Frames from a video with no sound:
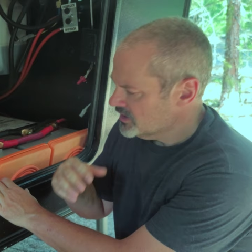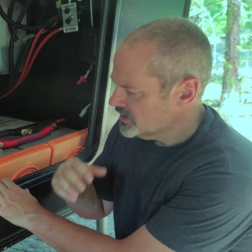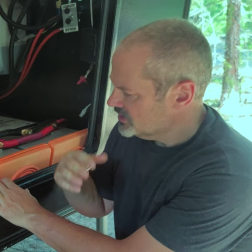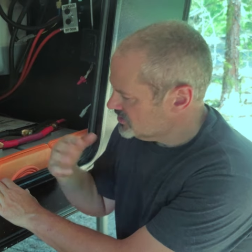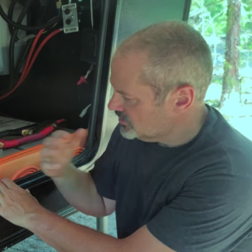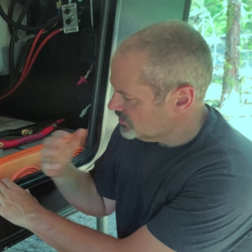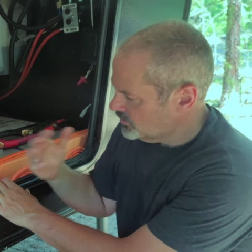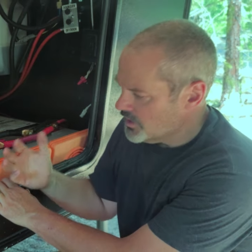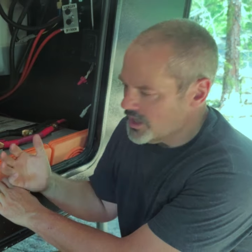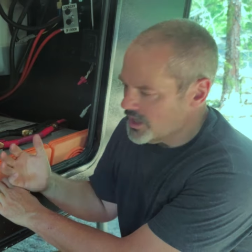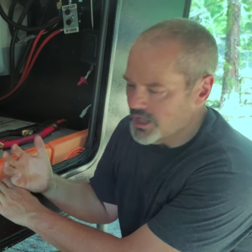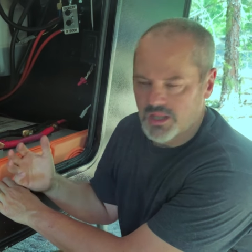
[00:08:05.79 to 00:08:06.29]

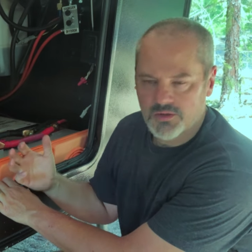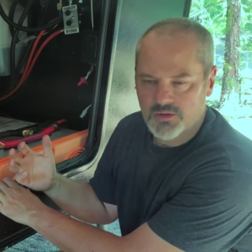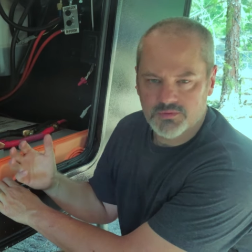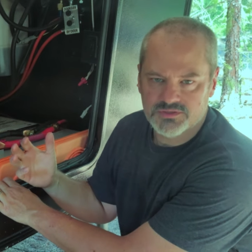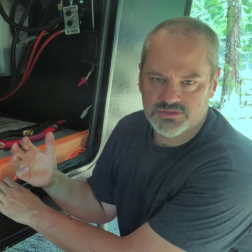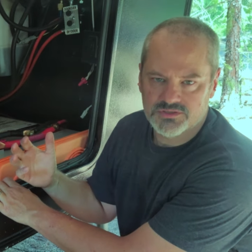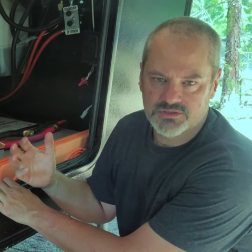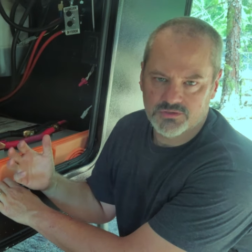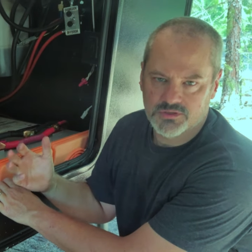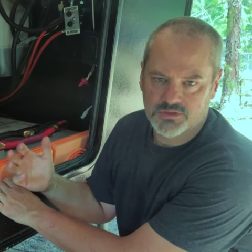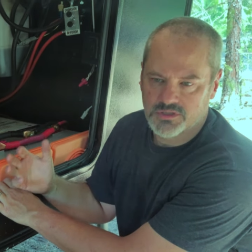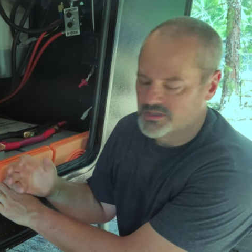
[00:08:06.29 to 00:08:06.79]
So while I
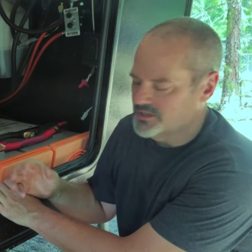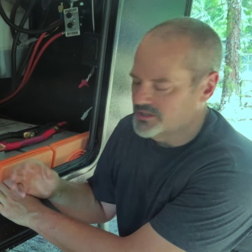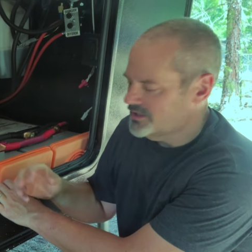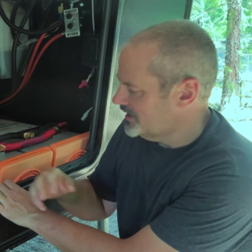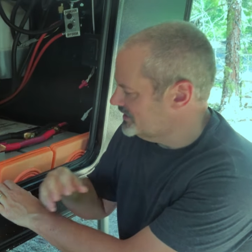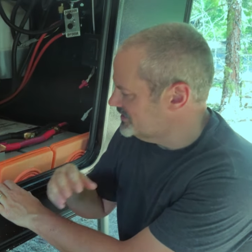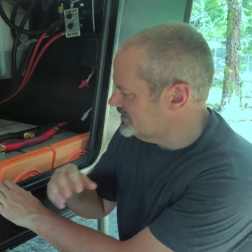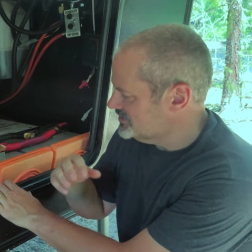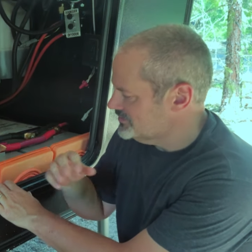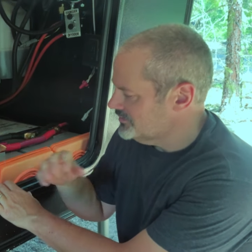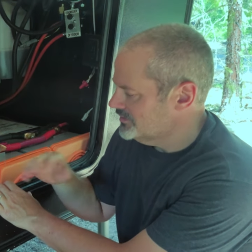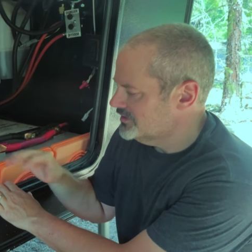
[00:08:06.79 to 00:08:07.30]
was doing it,
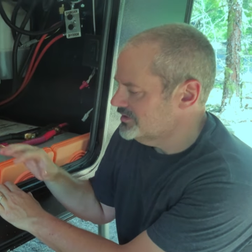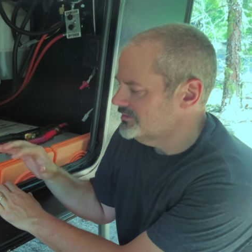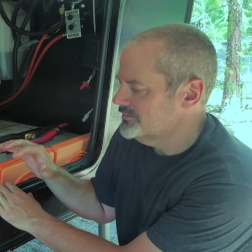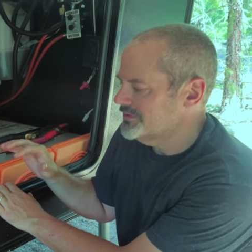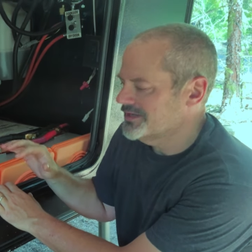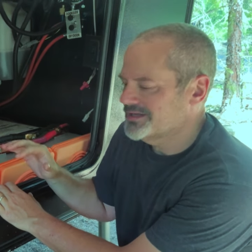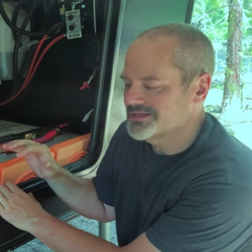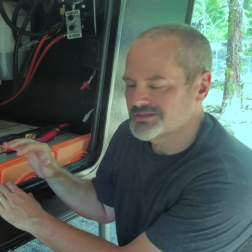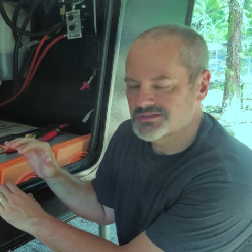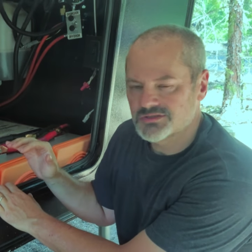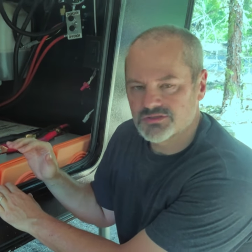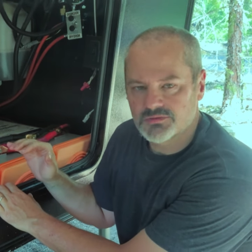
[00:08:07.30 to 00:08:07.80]
I just wanted to
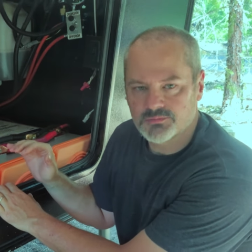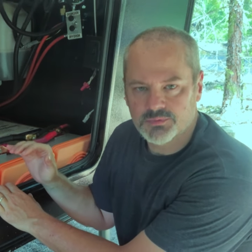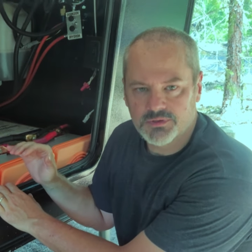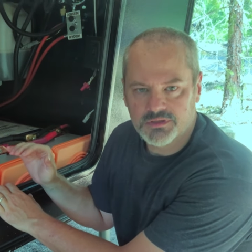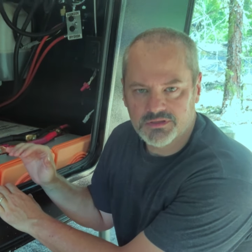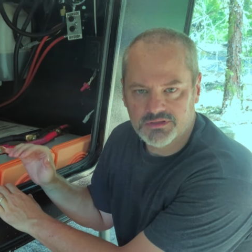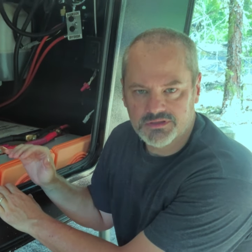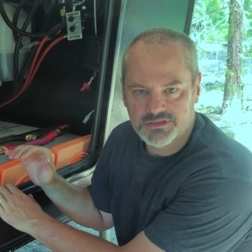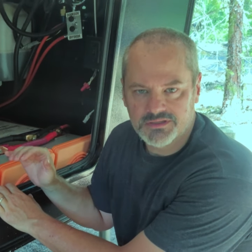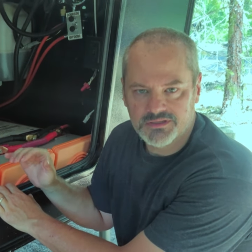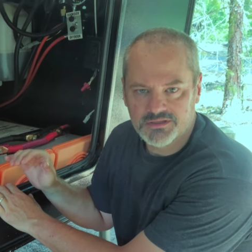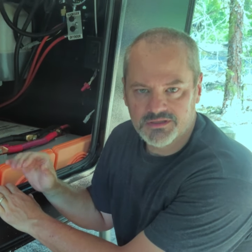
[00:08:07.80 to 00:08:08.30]
make it super
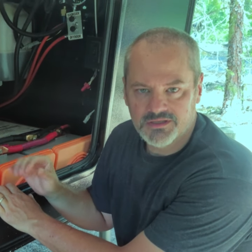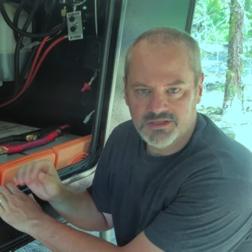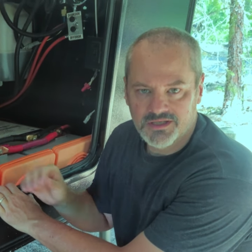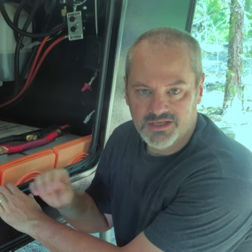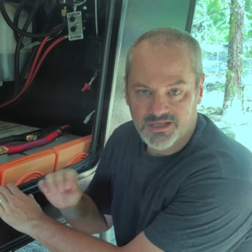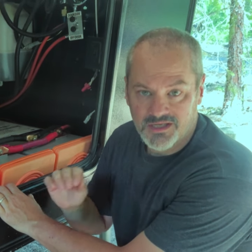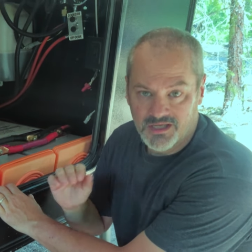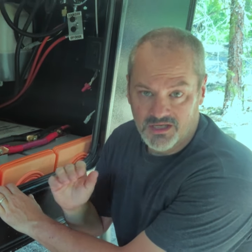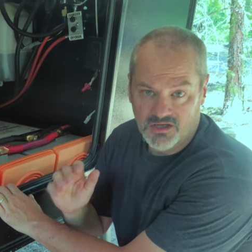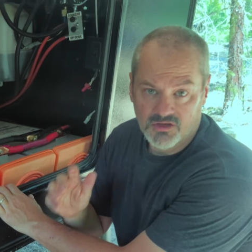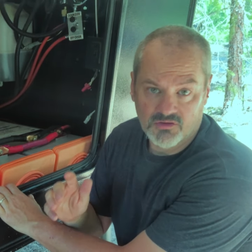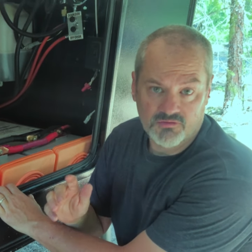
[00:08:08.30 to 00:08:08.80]
clean
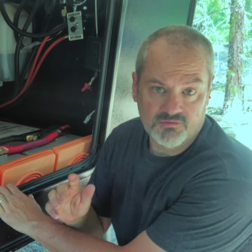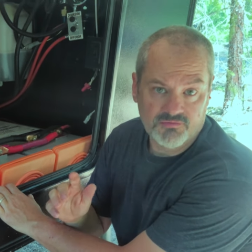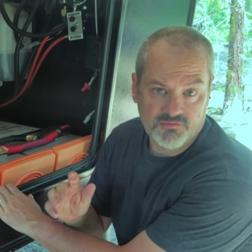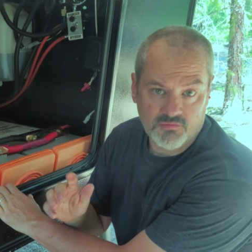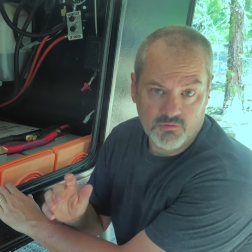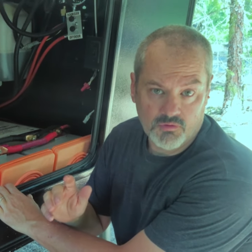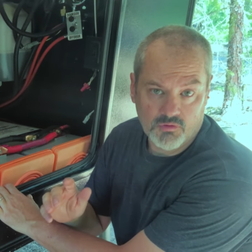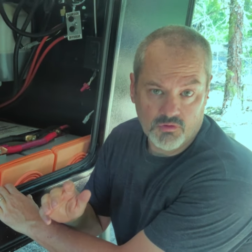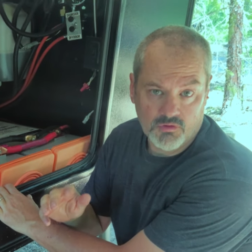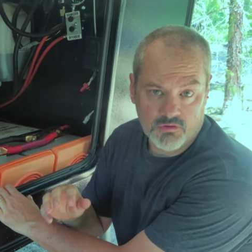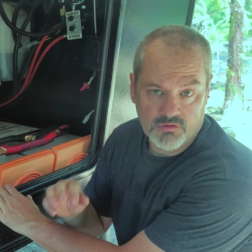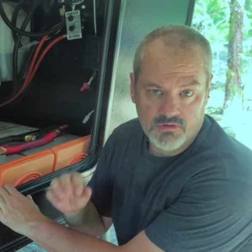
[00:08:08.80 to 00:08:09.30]
and go
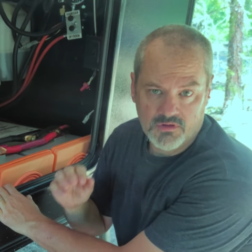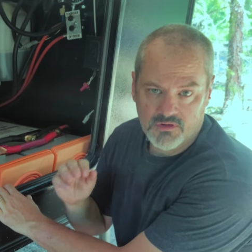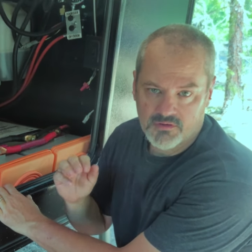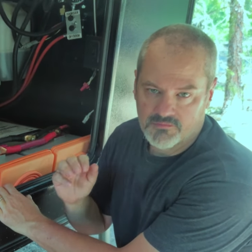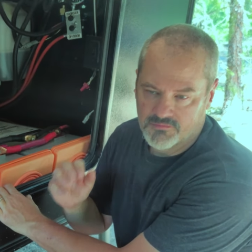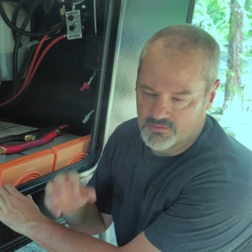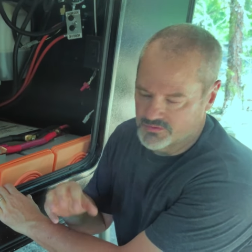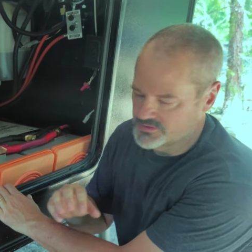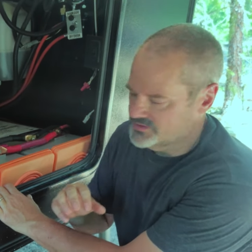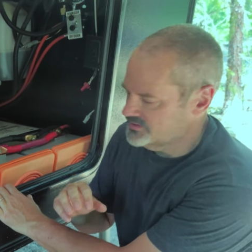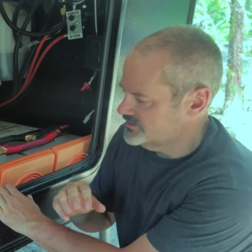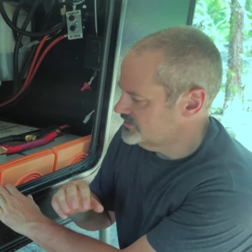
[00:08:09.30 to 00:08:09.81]
4
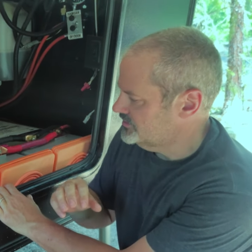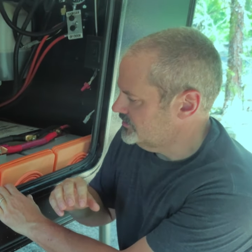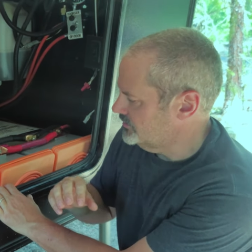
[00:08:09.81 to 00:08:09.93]
versus